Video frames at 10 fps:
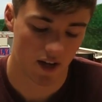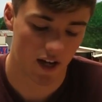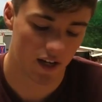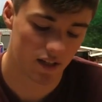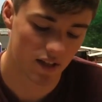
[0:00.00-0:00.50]

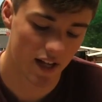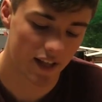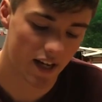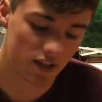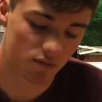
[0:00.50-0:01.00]
and it's not
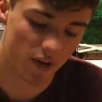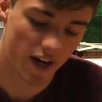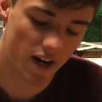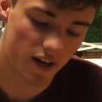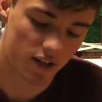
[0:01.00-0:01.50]
that it's
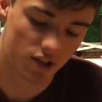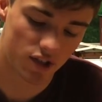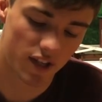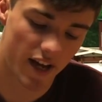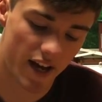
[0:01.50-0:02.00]
rare, it's
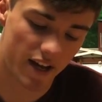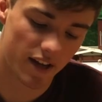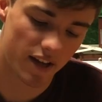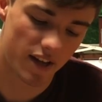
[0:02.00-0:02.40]
just that it